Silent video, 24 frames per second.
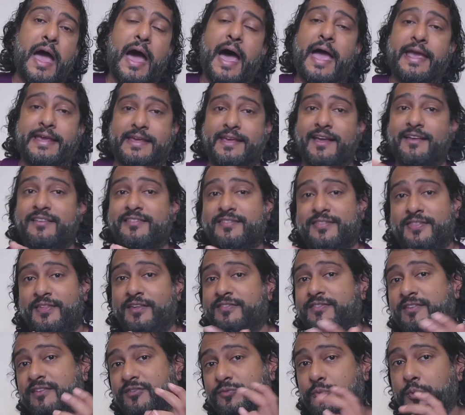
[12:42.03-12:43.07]
I guess
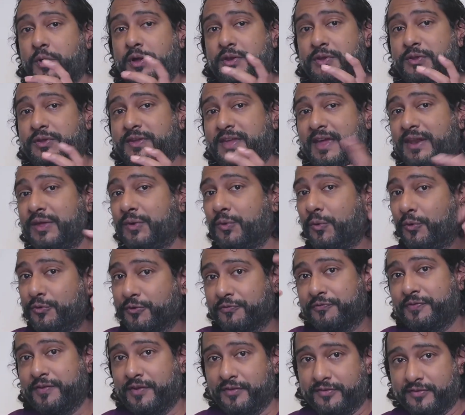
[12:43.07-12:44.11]
this is what getting older
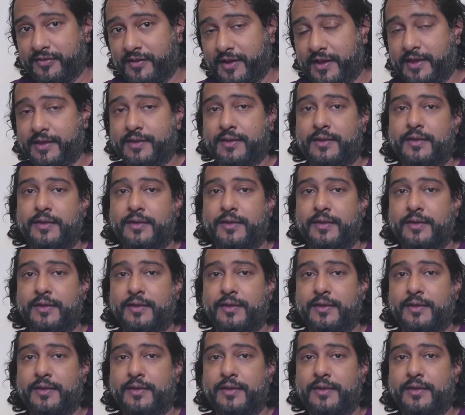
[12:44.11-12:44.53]
feels like.